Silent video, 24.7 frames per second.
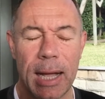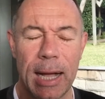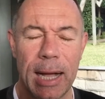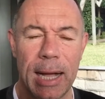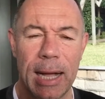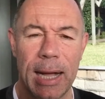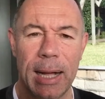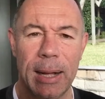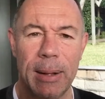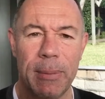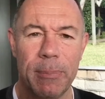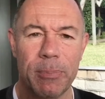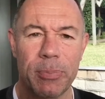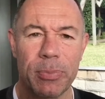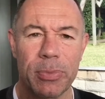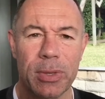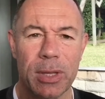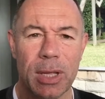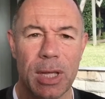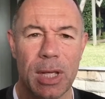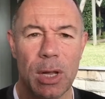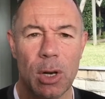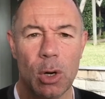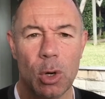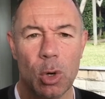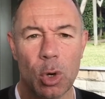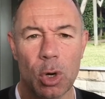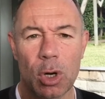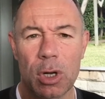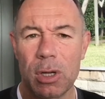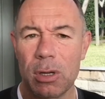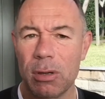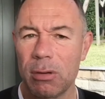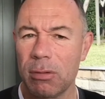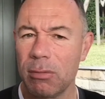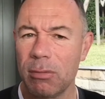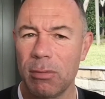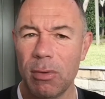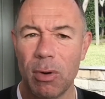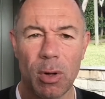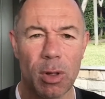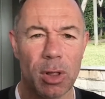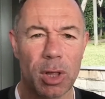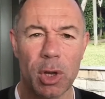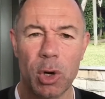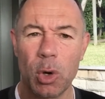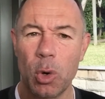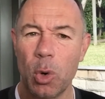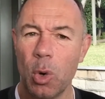Look,
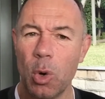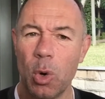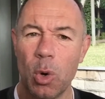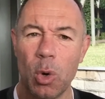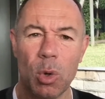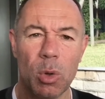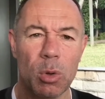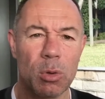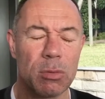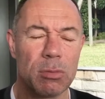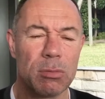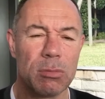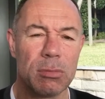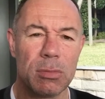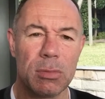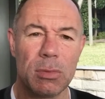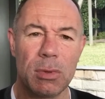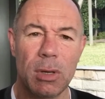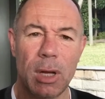all in all,